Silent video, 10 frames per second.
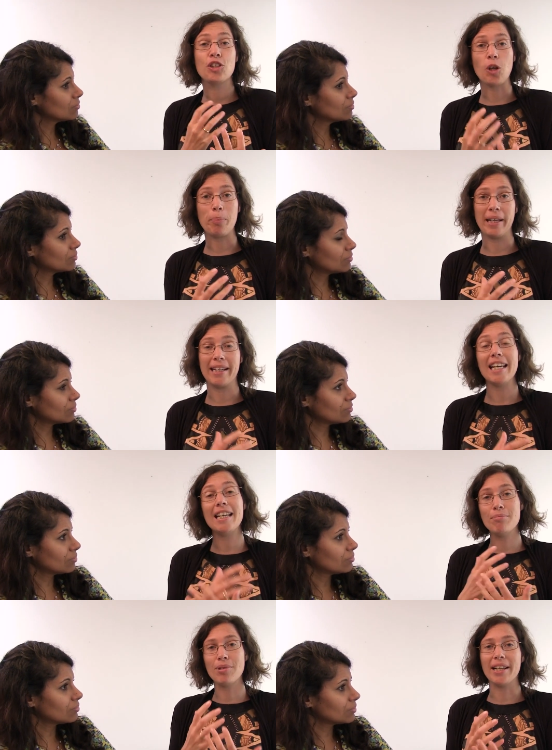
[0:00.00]
Speaker 1: topic
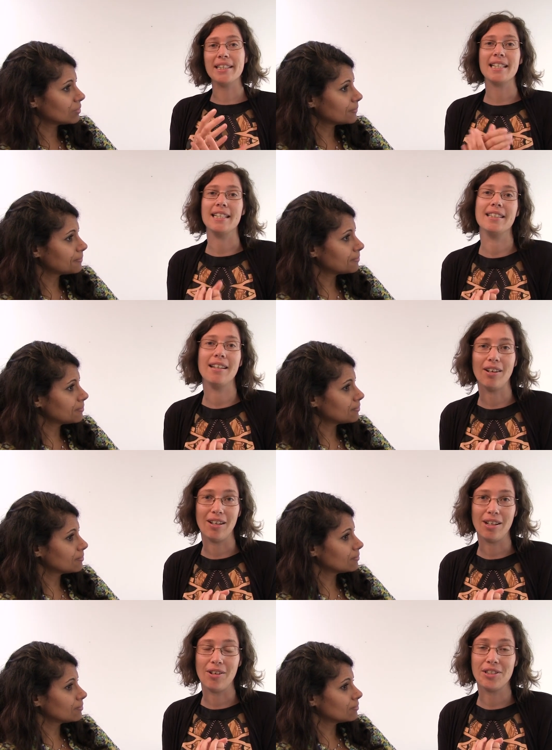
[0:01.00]
in Brighton
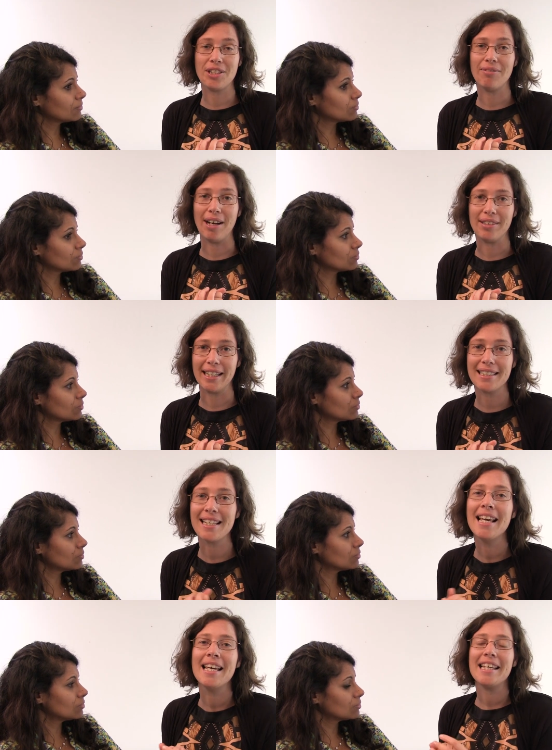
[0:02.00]
or in surroundings.
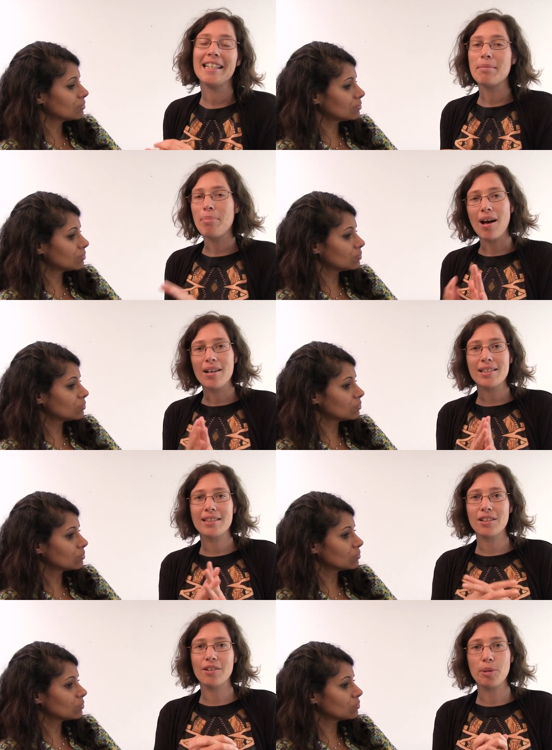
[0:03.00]
In the
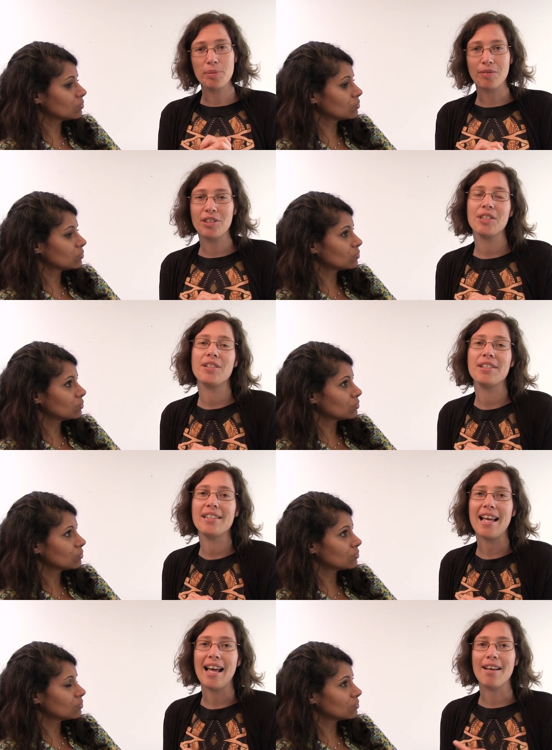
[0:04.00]
past, groups of
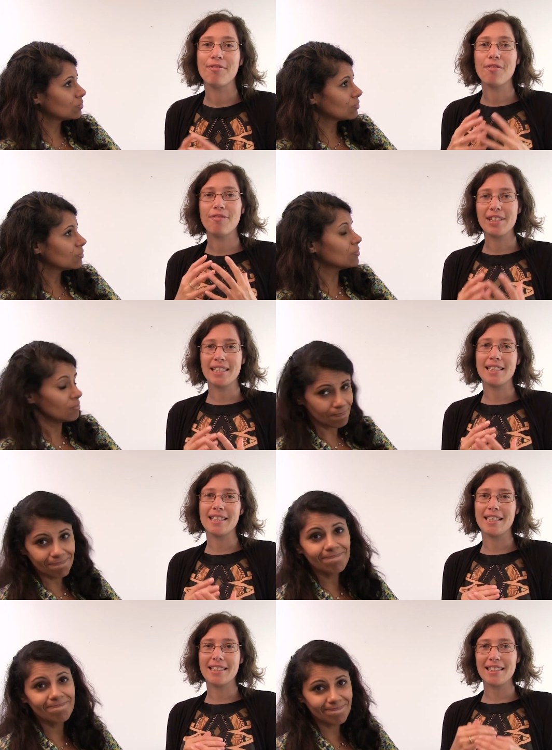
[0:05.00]
students have
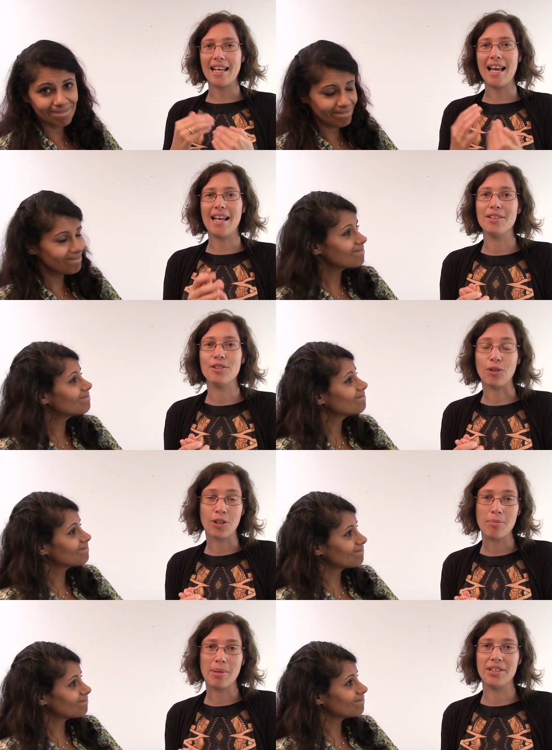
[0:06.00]
visited and
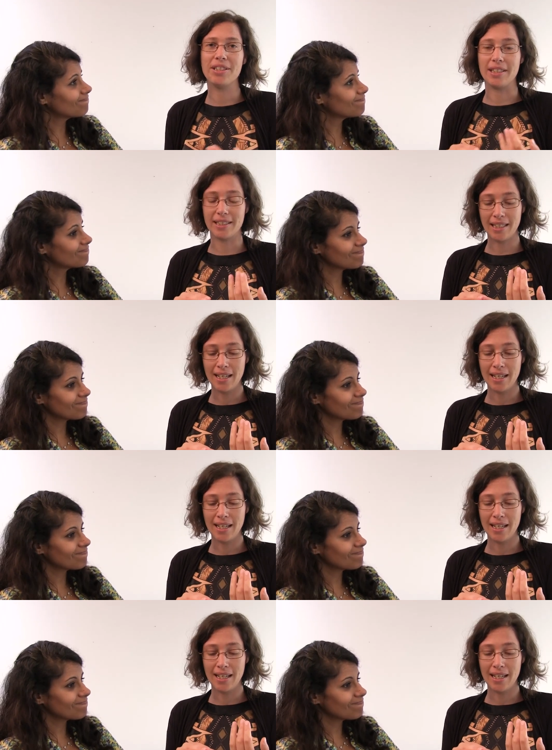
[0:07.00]
documented